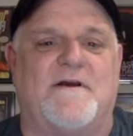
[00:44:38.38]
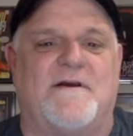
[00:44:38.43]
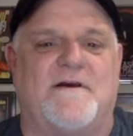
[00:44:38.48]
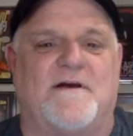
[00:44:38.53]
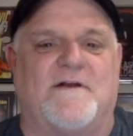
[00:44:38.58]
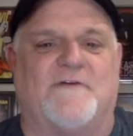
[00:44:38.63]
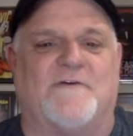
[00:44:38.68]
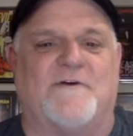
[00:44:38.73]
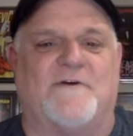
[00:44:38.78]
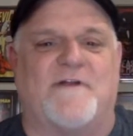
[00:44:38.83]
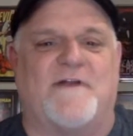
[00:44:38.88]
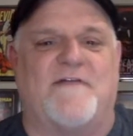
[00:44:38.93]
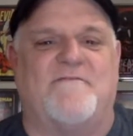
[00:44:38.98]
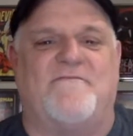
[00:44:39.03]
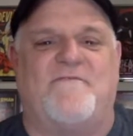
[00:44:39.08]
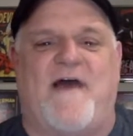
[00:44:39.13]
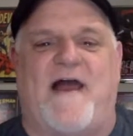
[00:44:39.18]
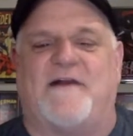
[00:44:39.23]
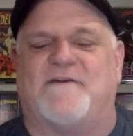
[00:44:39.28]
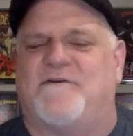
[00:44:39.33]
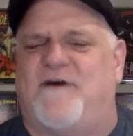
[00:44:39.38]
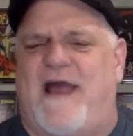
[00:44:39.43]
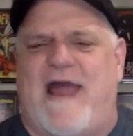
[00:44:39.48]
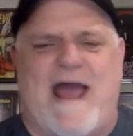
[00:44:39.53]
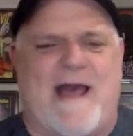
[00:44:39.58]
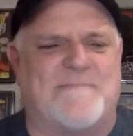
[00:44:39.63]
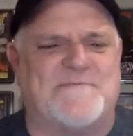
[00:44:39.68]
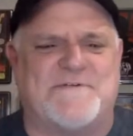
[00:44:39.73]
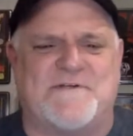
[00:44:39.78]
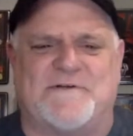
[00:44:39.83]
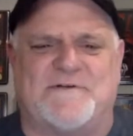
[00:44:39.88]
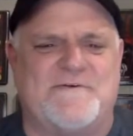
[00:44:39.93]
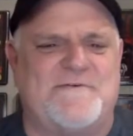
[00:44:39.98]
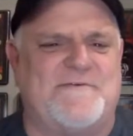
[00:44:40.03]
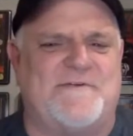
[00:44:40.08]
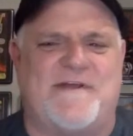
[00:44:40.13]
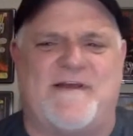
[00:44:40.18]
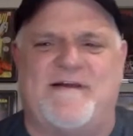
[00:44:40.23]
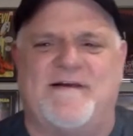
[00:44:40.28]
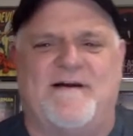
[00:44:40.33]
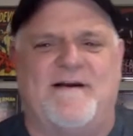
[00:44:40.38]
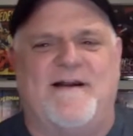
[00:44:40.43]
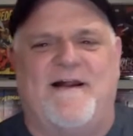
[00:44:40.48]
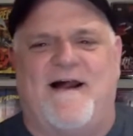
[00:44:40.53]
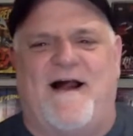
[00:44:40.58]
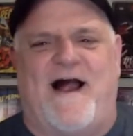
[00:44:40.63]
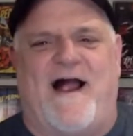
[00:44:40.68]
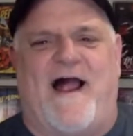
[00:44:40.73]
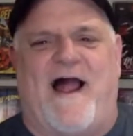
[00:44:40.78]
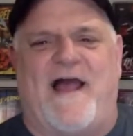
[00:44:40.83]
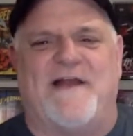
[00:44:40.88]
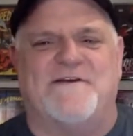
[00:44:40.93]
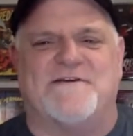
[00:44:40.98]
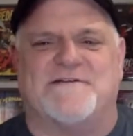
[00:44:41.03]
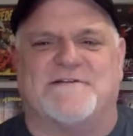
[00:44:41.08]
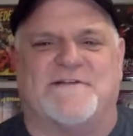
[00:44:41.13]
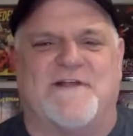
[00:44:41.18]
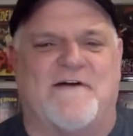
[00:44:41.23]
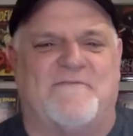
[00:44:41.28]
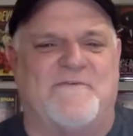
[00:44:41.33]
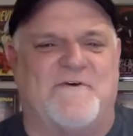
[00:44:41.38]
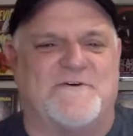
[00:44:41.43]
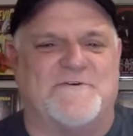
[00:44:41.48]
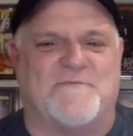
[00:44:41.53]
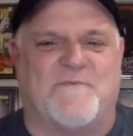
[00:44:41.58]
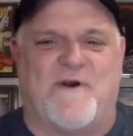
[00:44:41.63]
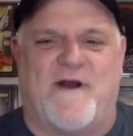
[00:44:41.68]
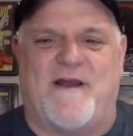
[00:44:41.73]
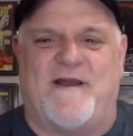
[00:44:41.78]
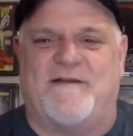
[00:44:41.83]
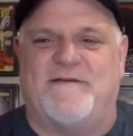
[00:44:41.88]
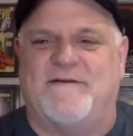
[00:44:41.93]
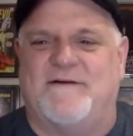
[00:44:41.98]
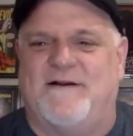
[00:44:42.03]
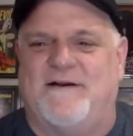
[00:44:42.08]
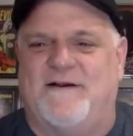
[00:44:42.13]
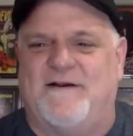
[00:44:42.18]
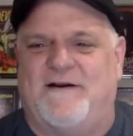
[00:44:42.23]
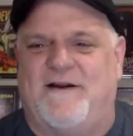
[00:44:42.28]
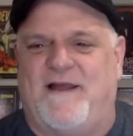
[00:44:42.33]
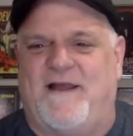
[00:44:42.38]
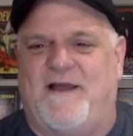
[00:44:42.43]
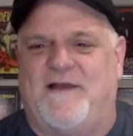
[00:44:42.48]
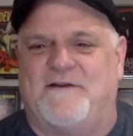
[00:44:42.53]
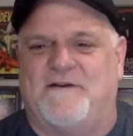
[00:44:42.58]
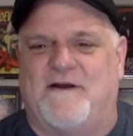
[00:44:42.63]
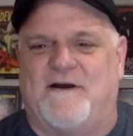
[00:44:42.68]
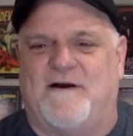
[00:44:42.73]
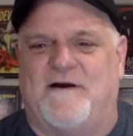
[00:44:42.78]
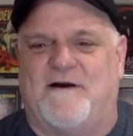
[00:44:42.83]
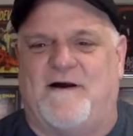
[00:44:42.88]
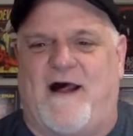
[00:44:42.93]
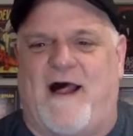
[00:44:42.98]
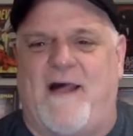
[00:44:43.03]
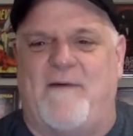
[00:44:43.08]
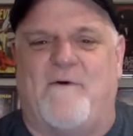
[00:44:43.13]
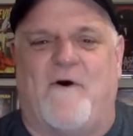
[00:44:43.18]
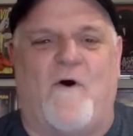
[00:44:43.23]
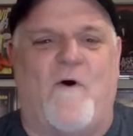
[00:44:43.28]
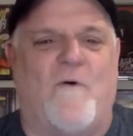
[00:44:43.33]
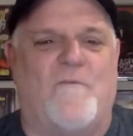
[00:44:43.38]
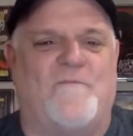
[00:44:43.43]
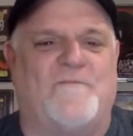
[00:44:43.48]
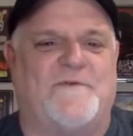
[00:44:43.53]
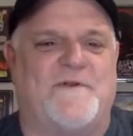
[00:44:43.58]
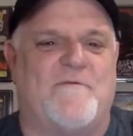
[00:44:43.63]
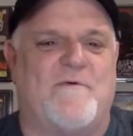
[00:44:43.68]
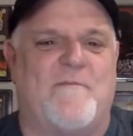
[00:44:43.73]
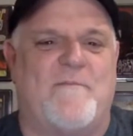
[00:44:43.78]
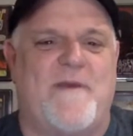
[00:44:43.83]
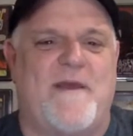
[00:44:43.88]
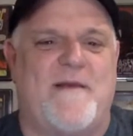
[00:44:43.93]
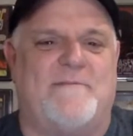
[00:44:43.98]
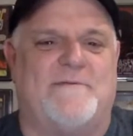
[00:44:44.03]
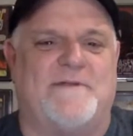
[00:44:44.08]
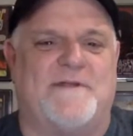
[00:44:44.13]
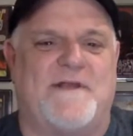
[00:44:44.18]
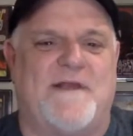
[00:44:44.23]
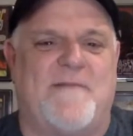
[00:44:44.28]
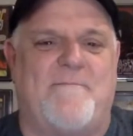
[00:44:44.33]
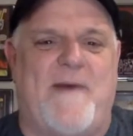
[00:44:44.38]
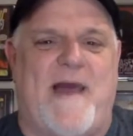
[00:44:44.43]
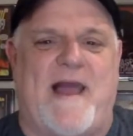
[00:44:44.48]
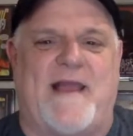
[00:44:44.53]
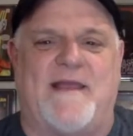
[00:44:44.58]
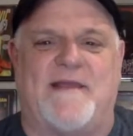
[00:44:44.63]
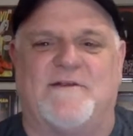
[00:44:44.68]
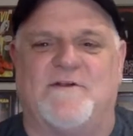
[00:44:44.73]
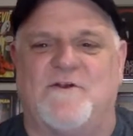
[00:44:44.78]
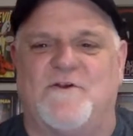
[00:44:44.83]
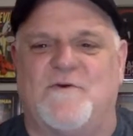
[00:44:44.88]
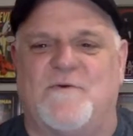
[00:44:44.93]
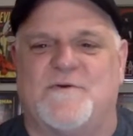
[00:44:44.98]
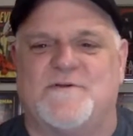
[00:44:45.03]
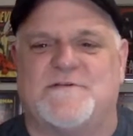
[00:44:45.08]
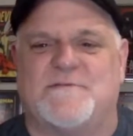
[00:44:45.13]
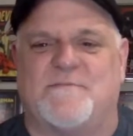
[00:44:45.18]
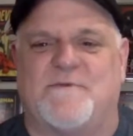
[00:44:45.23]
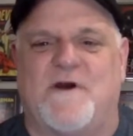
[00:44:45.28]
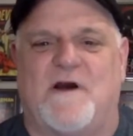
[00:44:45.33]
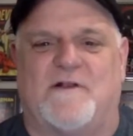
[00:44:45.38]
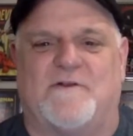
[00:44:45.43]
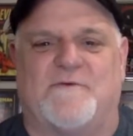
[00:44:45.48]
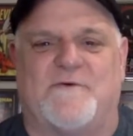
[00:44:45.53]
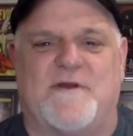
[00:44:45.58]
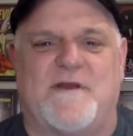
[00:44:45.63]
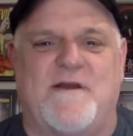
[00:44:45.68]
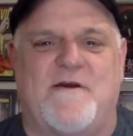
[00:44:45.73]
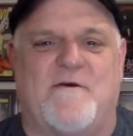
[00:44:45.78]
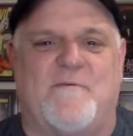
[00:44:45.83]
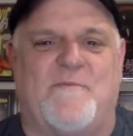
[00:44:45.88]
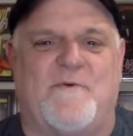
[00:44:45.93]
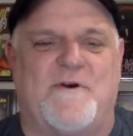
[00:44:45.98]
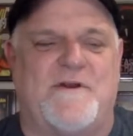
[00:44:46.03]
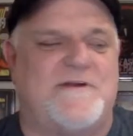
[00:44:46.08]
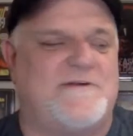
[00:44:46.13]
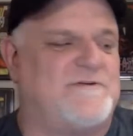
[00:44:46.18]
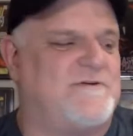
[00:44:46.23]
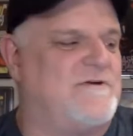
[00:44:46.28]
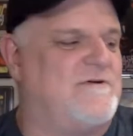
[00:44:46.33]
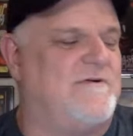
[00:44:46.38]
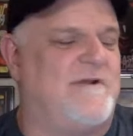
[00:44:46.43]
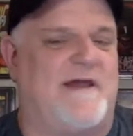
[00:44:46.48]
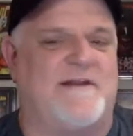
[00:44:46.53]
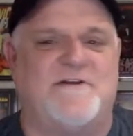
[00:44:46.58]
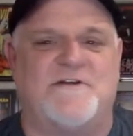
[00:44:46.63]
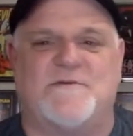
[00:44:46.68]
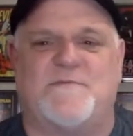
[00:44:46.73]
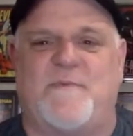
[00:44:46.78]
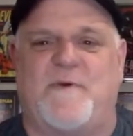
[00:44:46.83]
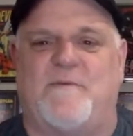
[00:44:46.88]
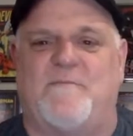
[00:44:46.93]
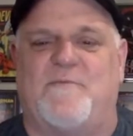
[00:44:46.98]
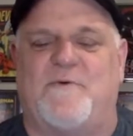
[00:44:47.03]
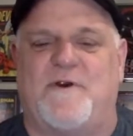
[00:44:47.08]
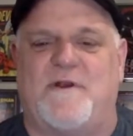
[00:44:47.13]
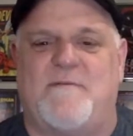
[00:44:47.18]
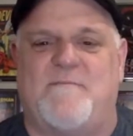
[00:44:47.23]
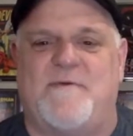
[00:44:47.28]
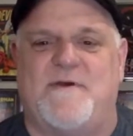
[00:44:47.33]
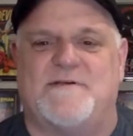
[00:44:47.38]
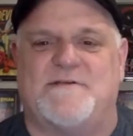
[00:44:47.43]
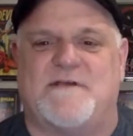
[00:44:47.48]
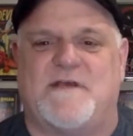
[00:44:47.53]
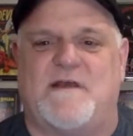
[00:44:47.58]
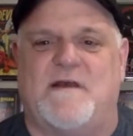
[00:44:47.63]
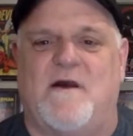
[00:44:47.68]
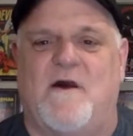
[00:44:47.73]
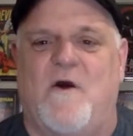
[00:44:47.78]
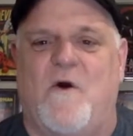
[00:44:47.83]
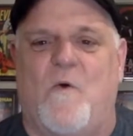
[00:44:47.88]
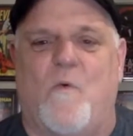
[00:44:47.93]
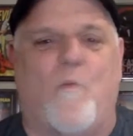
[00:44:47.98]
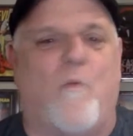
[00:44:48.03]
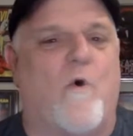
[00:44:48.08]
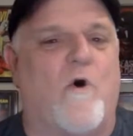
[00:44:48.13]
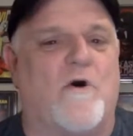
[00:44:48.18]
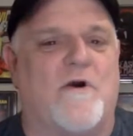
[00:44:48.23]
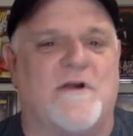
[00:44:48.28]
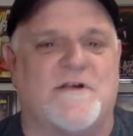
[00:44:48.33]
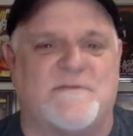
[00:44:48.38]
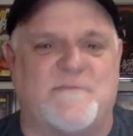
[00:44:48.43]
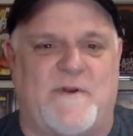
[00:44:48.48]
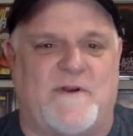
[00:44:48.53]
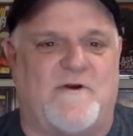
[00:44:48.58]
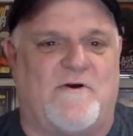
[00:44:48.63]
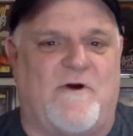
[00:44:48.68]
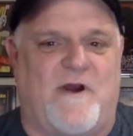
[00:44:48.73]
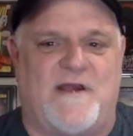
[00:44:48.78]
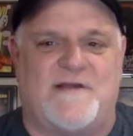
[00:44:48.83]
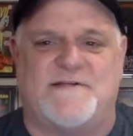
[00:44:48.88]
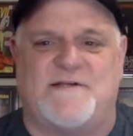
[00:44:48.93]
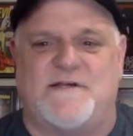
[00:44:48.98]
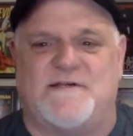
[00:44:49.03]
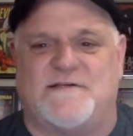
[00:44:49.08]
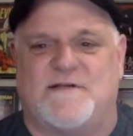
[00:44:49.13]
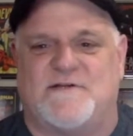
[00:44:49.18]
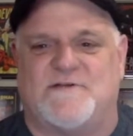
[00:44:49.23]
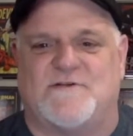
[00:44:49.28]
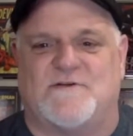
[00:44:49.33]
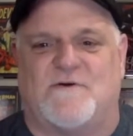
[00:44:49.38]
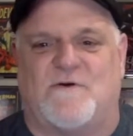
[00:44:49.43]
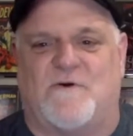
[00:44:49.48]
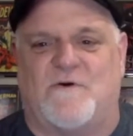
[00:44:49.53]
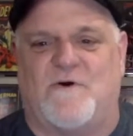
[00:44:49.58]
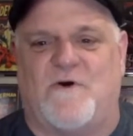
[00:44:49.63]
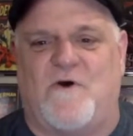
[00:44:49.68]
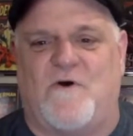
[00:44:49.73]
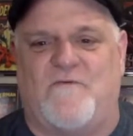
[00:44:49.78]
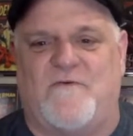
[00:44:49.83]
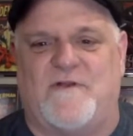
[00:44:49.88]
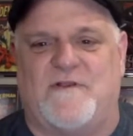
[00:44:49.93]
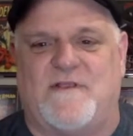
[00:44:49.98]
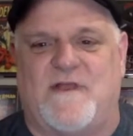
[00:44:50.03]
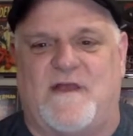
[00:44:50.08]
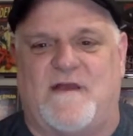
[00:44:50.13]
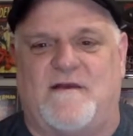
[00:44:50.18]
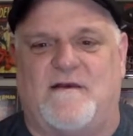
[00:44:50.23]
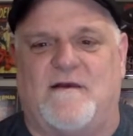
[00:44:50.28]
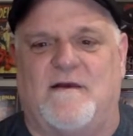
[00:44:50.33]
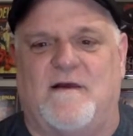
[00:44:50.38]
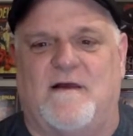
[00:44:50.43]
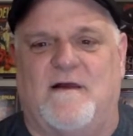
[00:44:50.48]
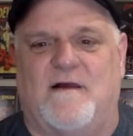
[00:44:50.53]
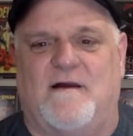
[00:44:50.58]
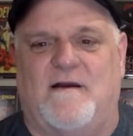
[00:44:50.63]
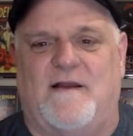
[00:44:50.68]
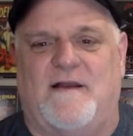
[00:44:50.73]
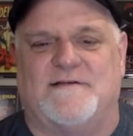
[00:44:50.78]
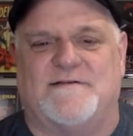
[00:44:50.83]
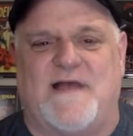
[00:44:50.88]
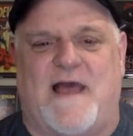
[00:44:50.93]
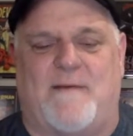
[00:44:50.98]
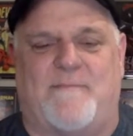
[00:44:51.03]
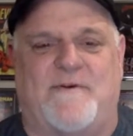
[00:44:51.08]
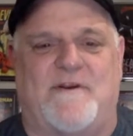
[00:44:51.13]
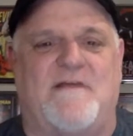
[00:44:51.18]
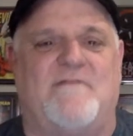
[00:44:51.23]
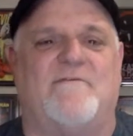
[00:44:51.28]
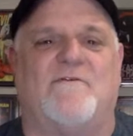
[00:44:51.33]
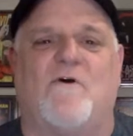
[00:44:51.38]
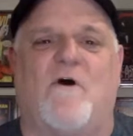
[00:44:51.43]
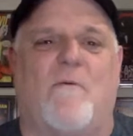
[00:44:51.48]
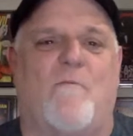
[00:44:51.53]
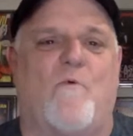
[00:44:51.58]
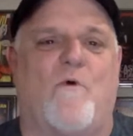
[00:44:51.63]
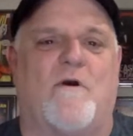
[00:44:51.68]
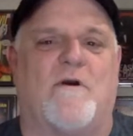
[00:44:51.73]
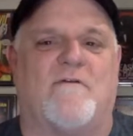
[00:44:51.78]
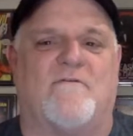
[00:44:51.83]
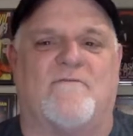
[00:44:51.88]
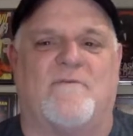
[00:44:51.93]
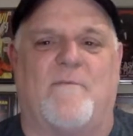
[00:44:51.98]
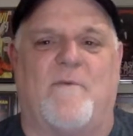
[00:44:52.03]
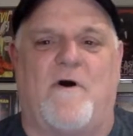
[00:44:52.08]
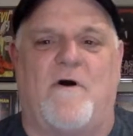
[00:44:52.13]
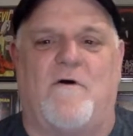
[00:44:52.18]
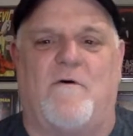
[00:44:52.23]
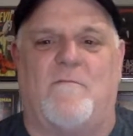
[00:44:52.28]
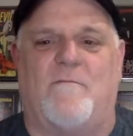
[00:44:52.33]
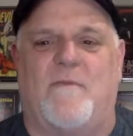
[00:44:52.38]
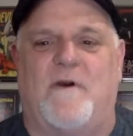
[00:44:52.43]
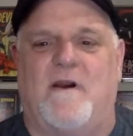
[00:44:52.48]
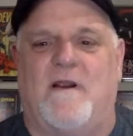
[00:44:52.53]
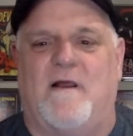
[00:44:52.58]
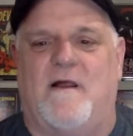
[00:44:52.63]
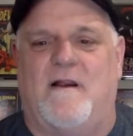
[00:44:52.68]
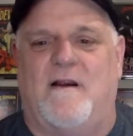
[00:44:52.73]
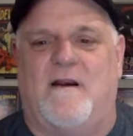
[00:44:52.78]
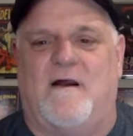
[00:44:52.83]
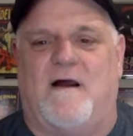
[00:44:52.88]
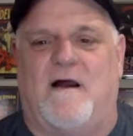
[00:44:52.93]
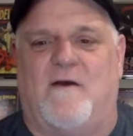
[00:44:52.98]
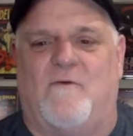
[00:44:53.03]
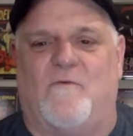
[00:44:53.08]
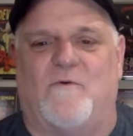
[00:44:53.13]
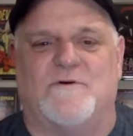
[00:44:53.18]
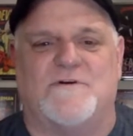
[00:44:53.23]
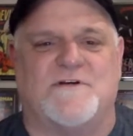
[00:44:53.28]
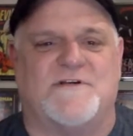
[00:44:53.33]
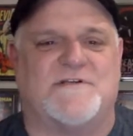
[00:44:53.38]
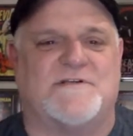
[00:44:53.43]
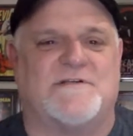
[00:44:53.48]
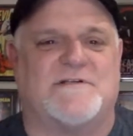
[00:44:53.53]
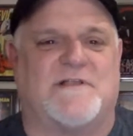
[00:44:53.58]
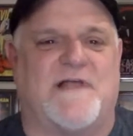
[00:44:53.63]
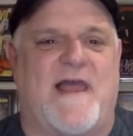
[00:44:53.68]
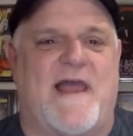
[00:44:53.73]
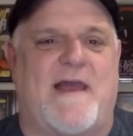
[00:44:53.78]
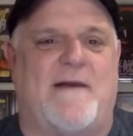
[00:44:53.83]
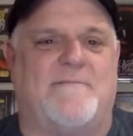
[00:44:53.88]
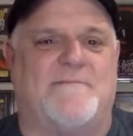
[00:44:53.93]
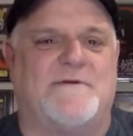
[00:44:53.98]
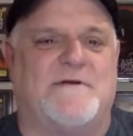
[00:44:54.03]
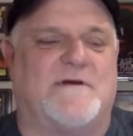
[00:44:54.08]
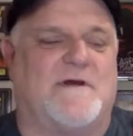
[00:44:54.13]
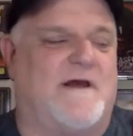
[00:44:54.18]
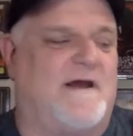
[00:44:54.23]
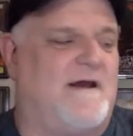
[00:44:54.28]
color it in factor. Absolutely. I just love those, Brian. And I hopefully will be able to get back into doing some coloring here pretty soon. I've just been pretty busy. Work has been crazy since the whole COVID thing has happened, even though I'm working from home. we're just slammed,